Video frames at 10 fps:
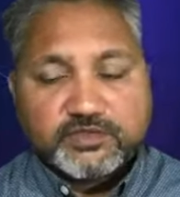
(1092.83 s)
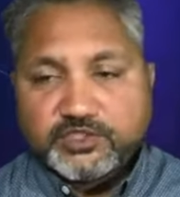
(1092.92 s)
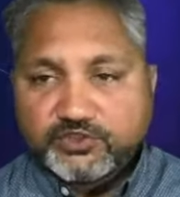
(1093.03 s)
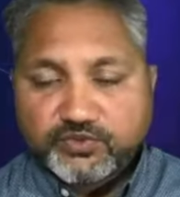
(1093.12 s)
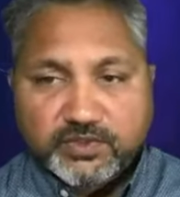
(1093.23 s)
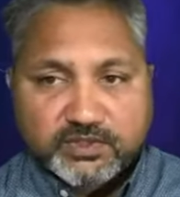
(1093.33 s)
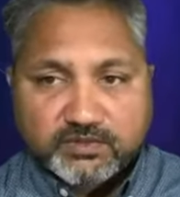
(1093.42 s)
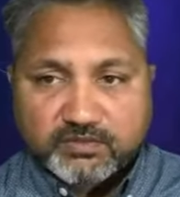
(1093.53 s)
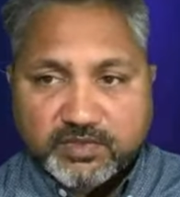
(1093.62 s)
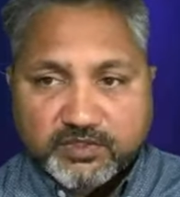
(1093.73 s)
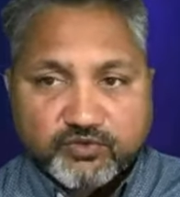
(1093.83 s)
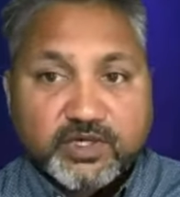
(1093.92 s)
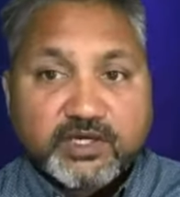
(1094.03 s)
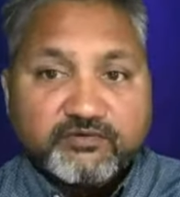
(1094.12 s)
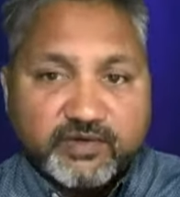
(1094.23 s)
Ishwar, you
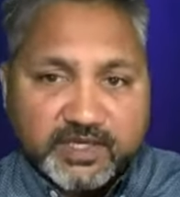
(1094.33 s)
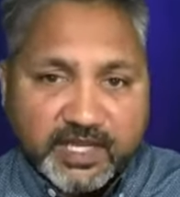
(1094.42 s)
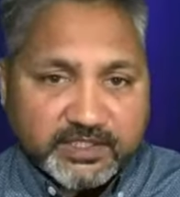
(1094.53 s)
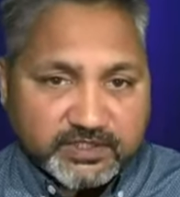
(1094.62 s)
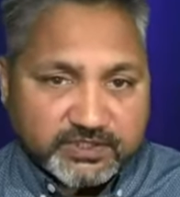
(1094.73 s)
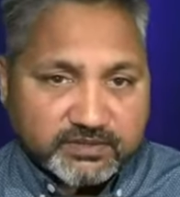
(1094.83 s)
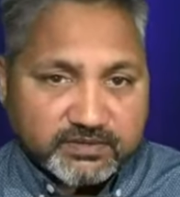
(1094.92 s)
are infinite.